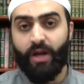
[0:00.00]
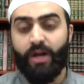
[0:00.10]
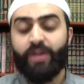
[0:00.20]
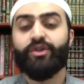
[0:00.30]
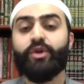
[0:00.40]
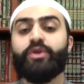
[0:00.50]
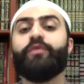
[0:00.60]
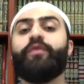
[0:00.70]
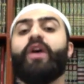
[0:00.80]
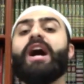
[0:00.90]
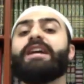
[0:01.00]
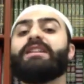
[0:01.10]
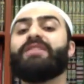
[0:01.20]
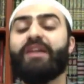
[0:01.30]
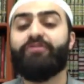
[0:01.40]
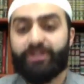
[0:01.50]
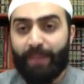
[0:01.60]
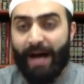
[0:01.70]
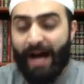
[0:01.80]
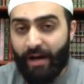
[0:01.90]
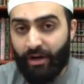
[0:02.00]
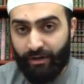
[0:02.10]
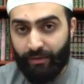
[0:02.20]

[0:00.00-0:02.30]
So you find that this pattern,